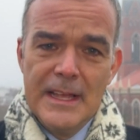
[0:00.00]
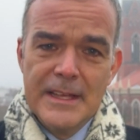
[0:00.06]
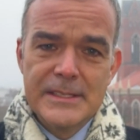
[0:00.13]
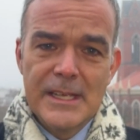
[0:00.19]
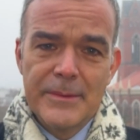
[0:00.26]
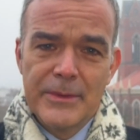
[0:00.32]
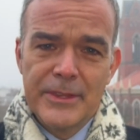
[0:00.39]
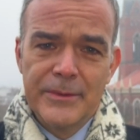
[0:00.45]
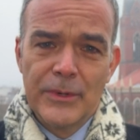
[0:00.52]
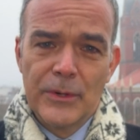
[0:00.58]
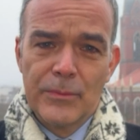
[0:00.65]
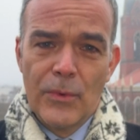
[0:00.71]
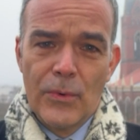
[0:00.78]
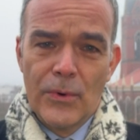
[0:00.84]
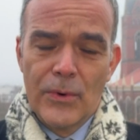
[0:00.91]
some of them
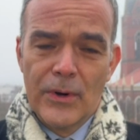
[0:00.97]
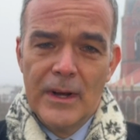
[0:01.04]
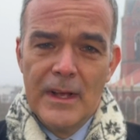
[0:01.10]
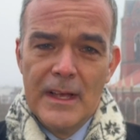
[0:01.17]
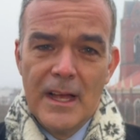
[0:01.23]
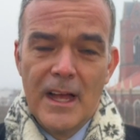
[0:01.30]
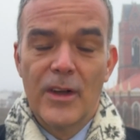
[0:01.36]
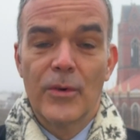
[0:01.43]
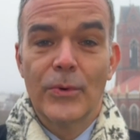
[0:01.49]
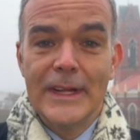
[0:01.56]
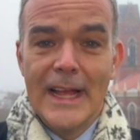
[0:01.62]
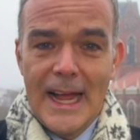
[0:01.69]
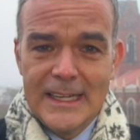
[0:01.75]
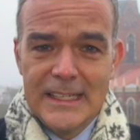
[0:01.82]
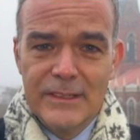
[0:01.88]
are more uh,
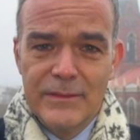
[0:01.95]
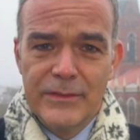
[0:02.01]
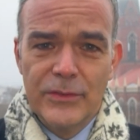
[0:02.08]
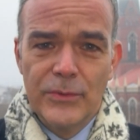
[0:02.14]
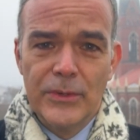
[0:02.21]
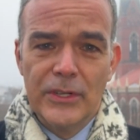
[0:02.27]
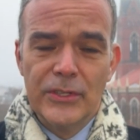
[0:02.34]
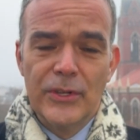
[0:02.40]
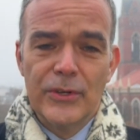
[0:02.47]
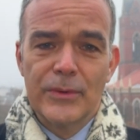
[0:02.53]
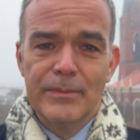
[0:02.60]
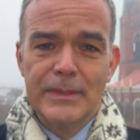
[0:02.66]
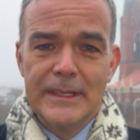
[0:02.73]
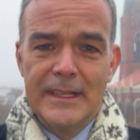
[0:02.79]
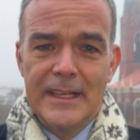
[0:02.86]
reactive, if you will,
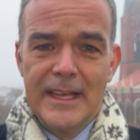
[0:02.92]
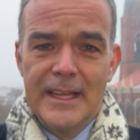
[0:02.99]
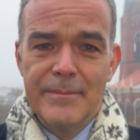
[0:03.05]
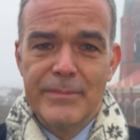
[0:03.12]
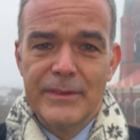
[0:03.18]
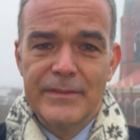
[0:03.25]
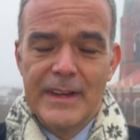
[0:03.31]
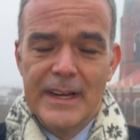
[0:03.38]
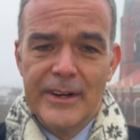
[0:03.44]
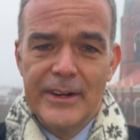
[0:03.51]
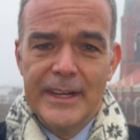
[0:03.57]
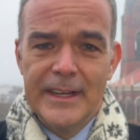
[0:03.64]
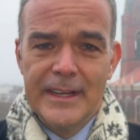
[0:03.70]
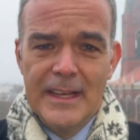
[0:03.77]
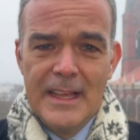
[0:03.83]
notably in
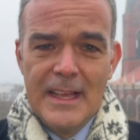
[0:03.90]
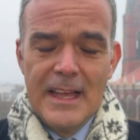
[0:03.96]
Bavaria.